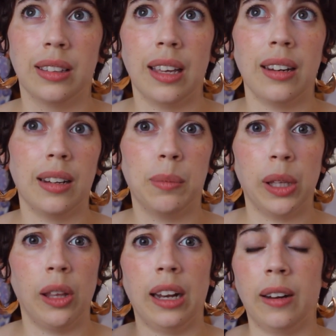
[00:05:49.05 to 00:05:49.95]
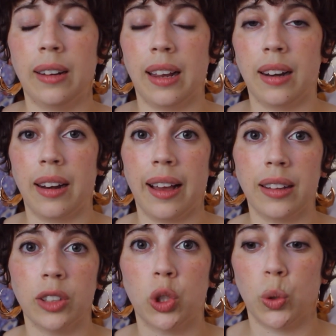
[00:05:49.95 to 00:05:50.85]
dating a billionaire and
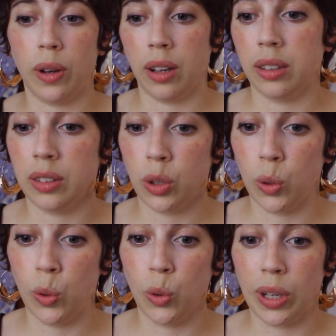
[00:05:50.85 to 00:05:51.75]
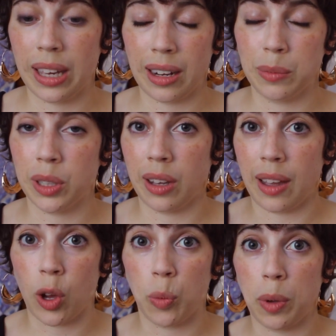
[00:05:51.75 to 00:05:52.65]
not trying to get him to
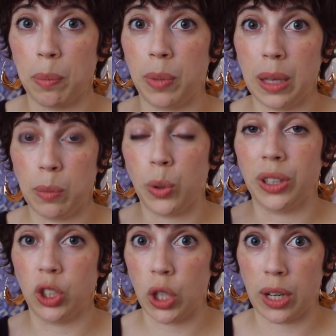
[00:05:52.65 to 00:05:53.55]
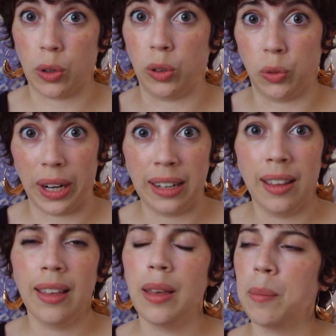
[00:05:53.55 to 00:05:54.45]
help people in general, right?
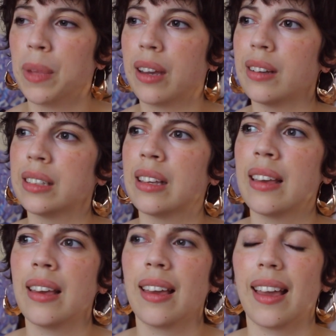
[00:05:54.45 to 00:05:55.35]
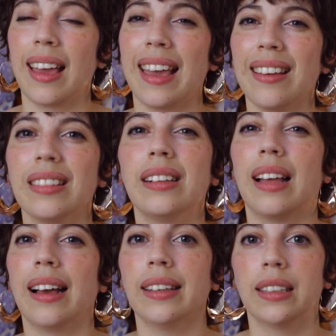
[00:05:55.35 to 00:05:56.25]
Because in the
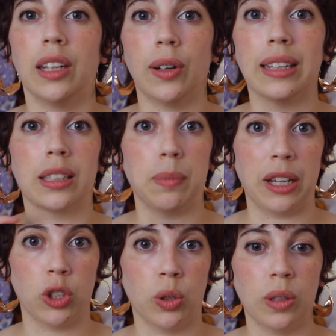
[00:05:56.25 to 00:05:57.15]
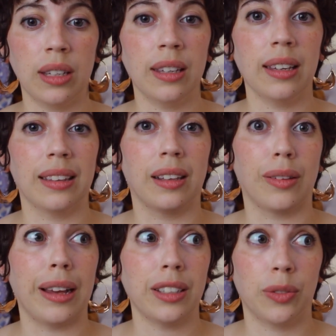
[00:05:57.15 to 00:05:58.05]
last year, especially in the
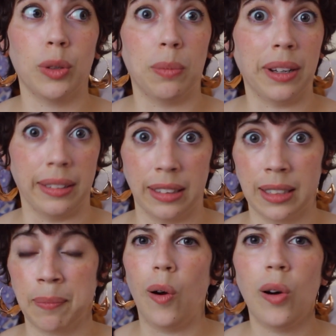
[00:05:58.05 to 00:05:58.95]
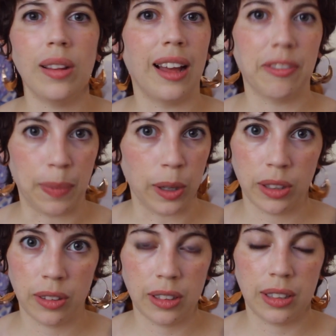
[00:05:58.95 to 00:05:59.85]
last few months, all I've
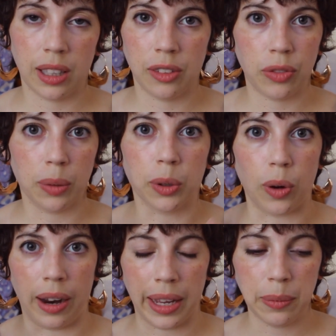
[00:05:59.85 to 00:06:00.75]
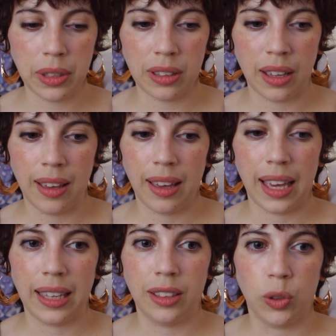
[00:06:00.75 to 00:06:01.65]
personally seen from Grimes
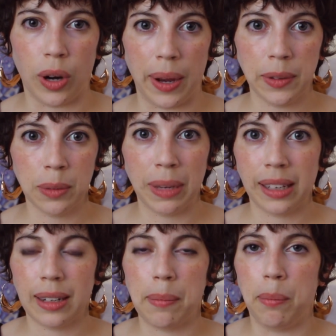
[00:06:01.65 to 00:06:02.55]
is Grimes making a